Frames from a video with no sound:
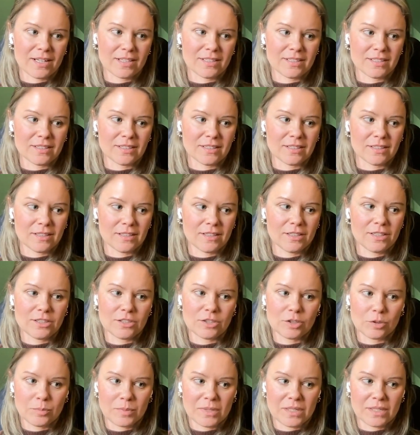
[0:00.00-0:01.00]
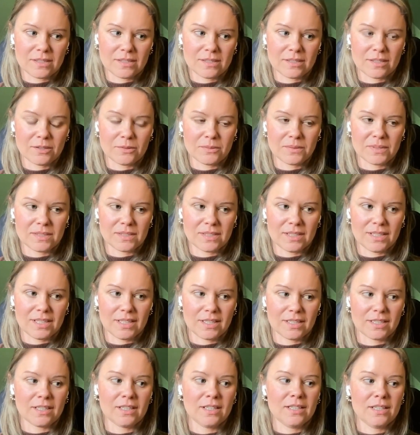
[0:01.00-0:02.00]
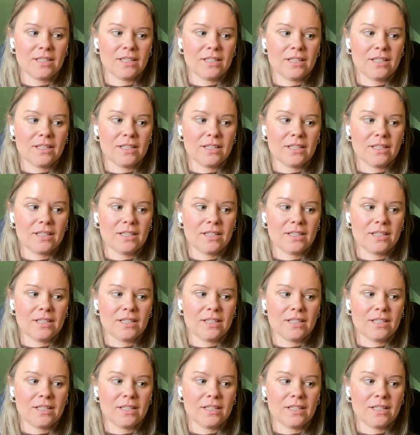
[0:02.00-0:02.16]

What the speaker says: I did an initial piece that was like